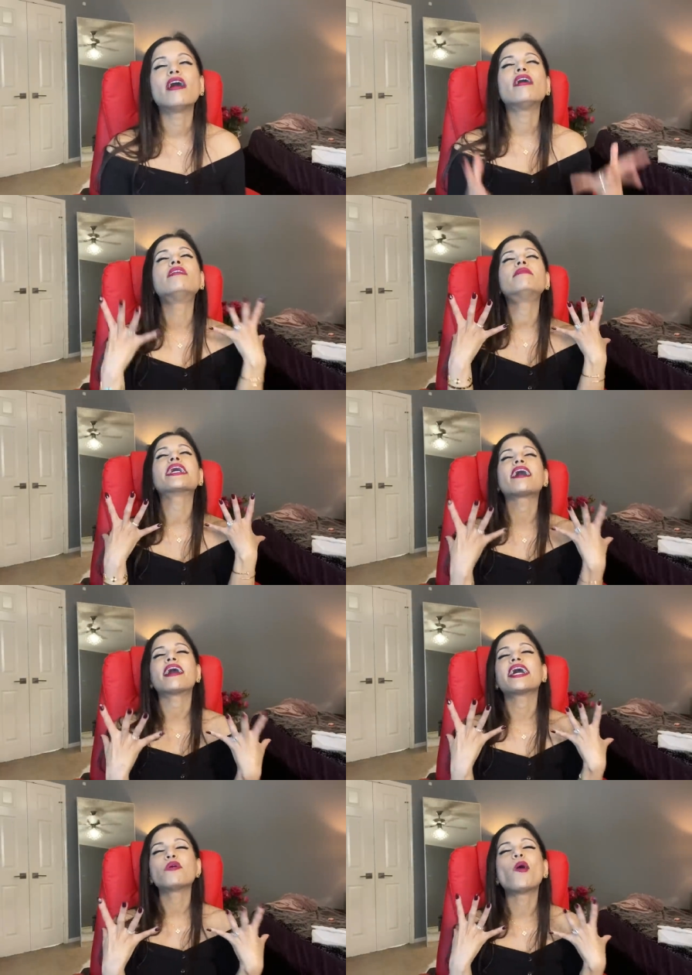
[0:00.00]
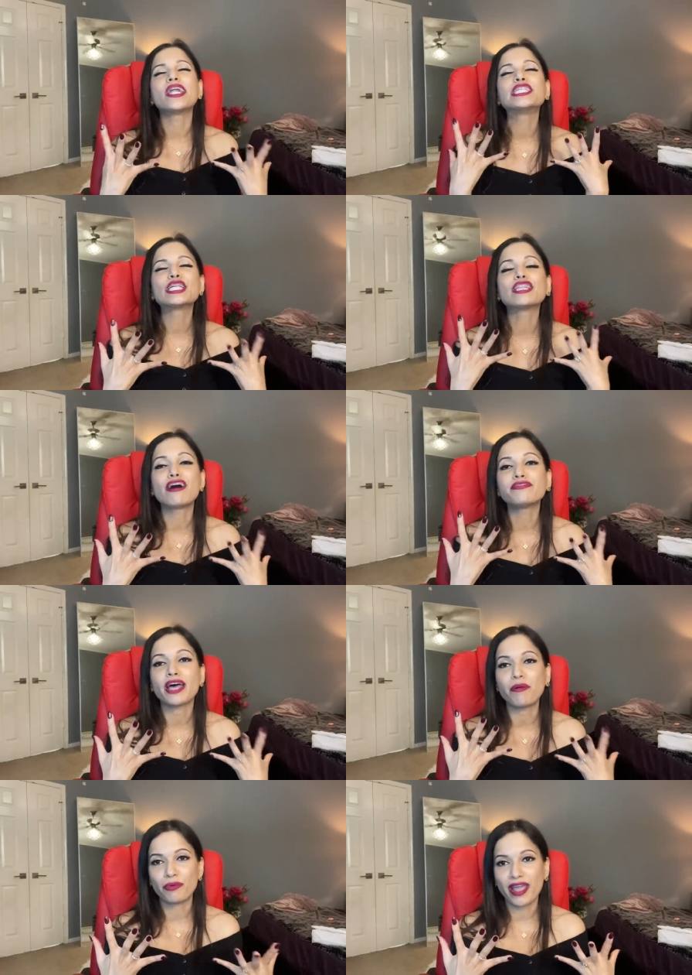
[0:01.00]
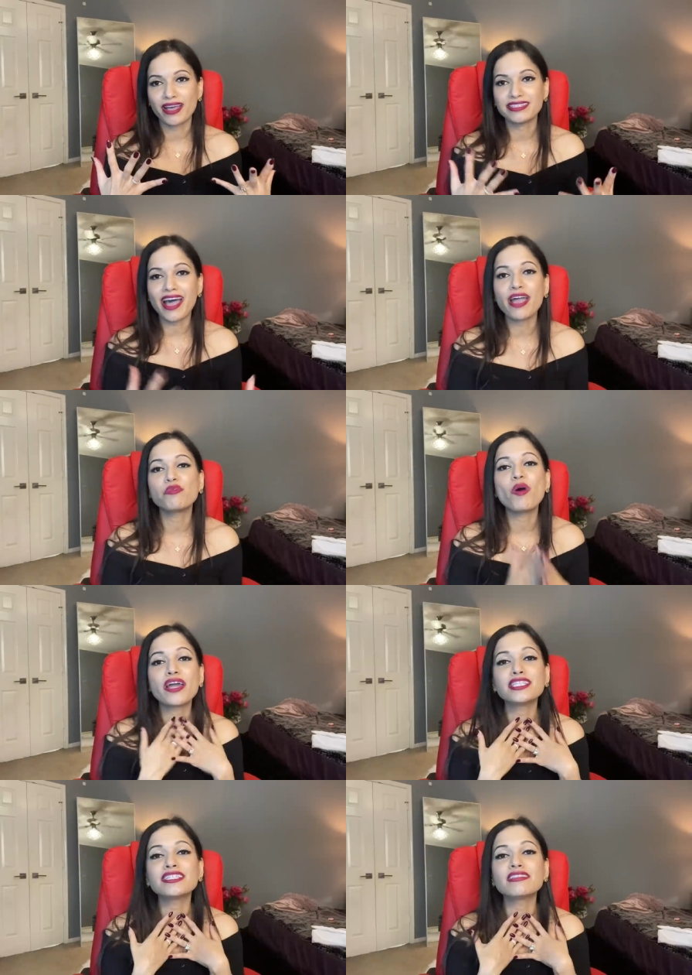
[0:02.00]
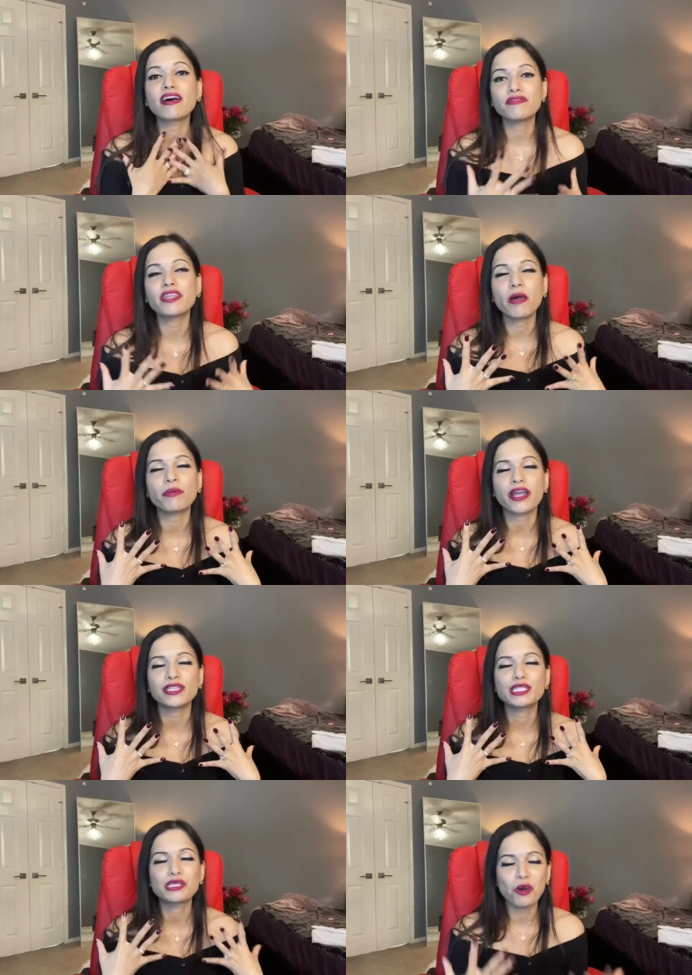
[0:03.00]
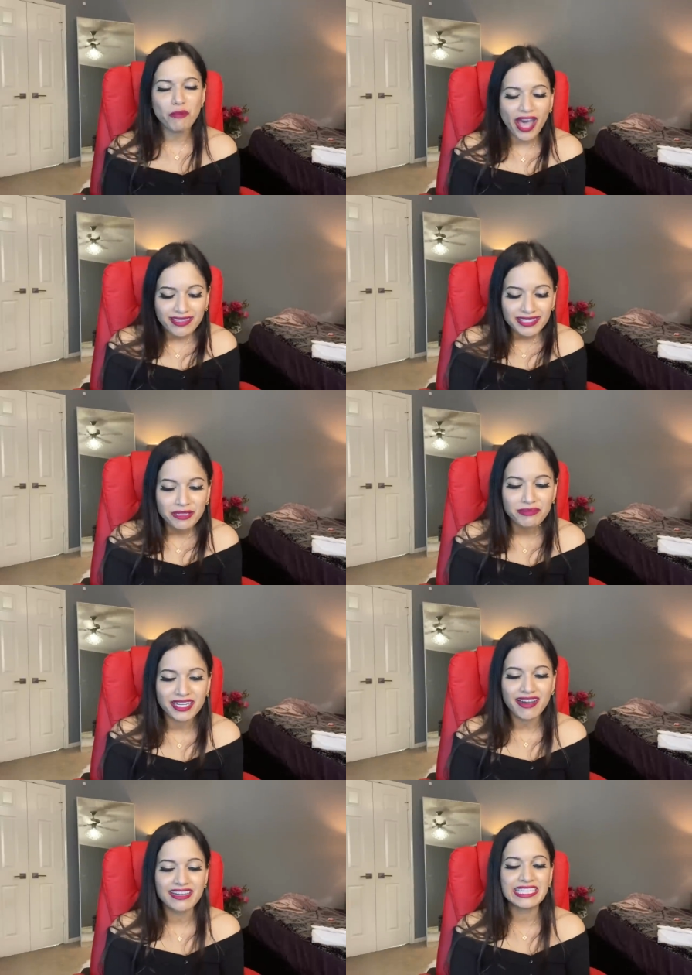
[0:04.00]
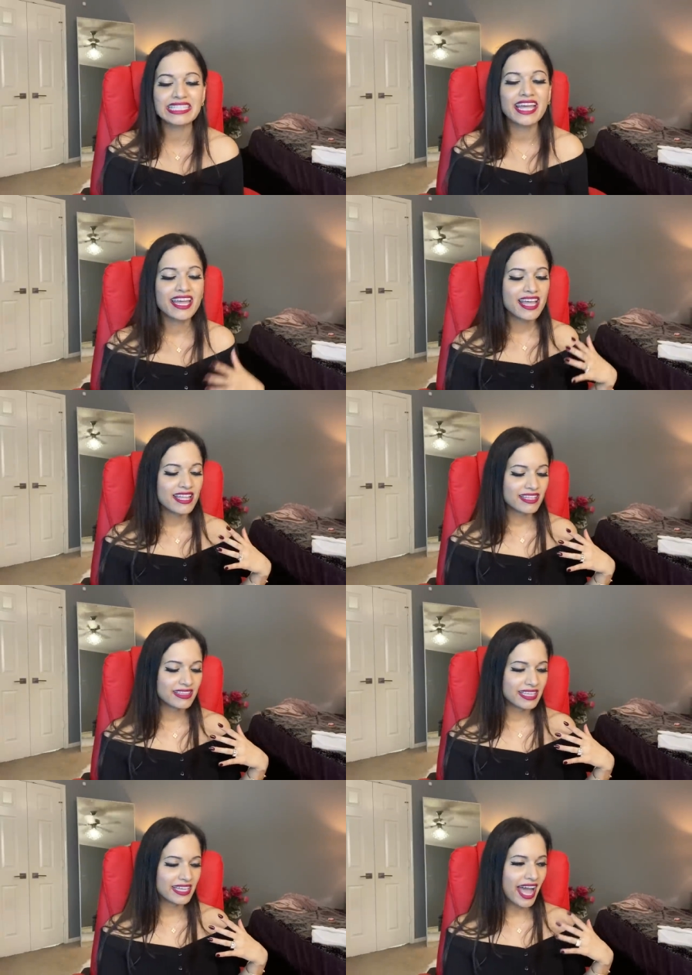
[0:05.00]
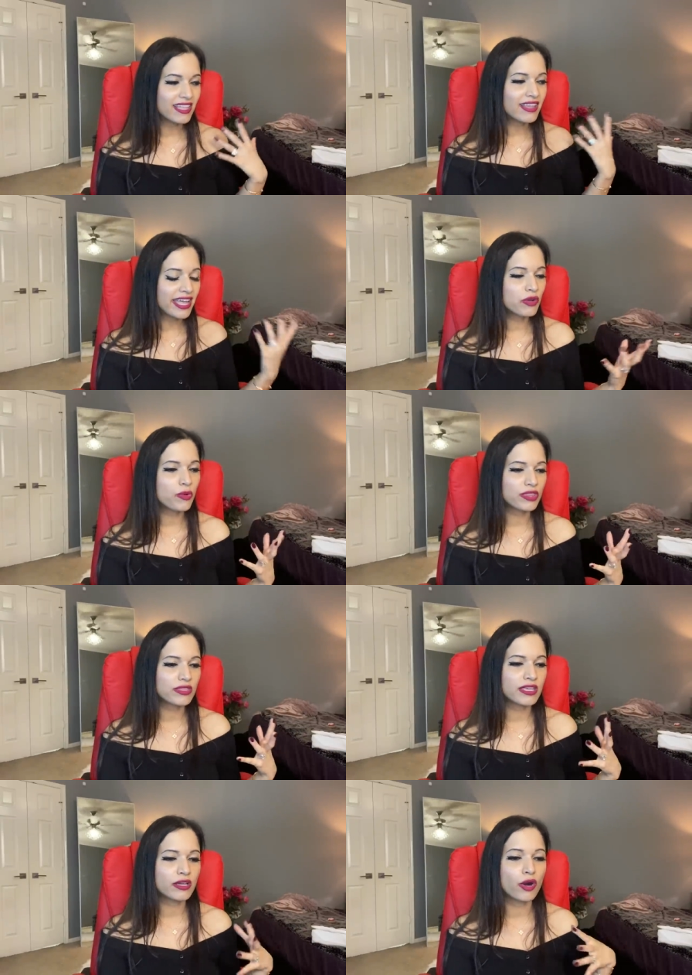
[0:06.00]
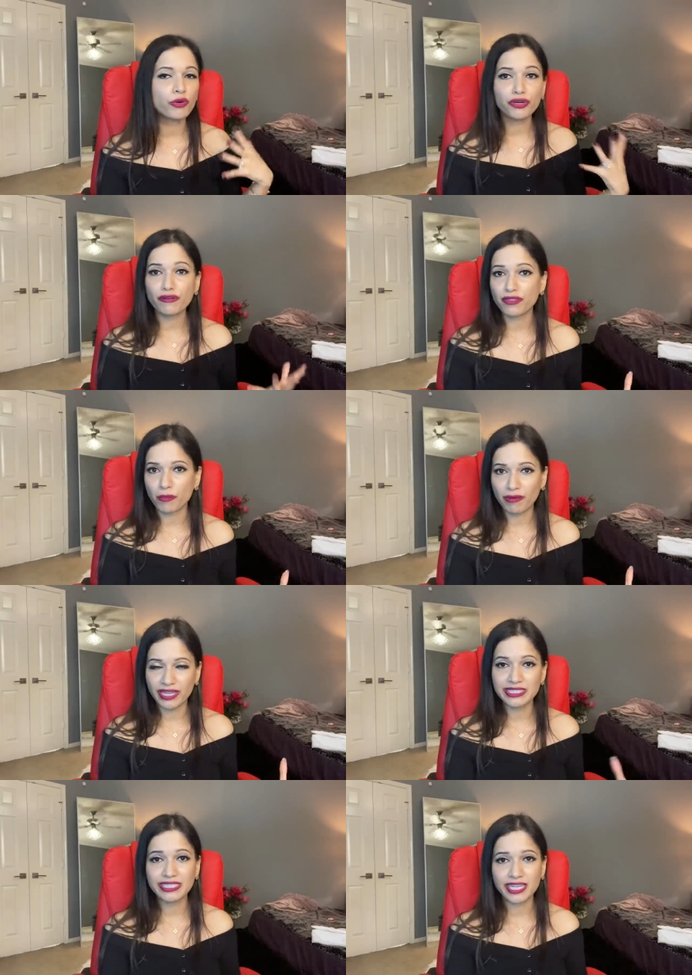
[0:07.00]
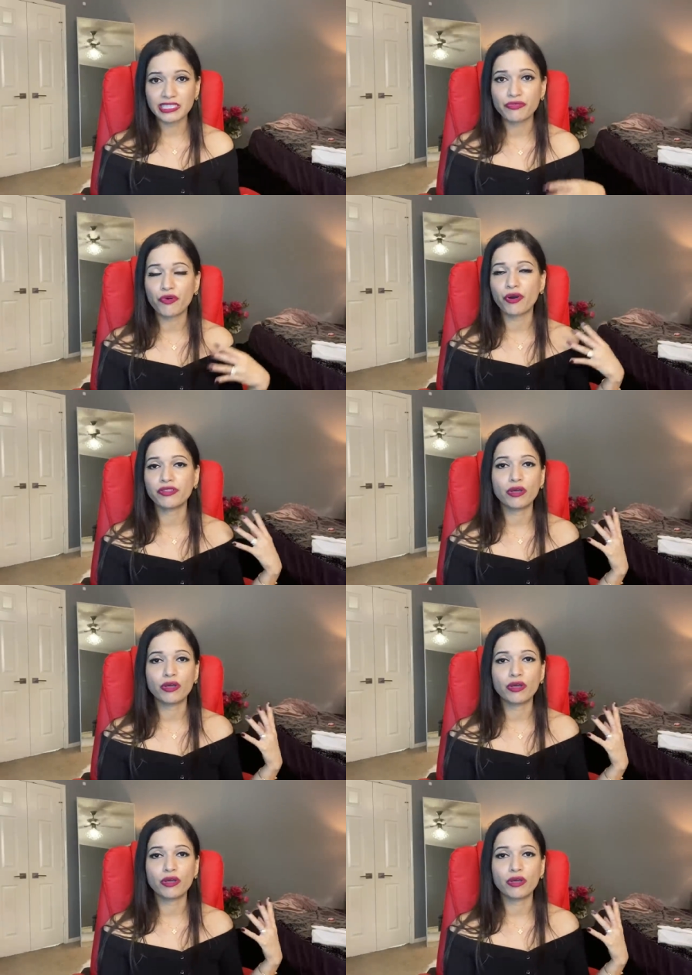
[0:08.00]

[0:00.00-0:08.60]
Oh my God, I wanted to love that brand. I wanted to love that brand so badly because I like what the owner of that brand stands for, the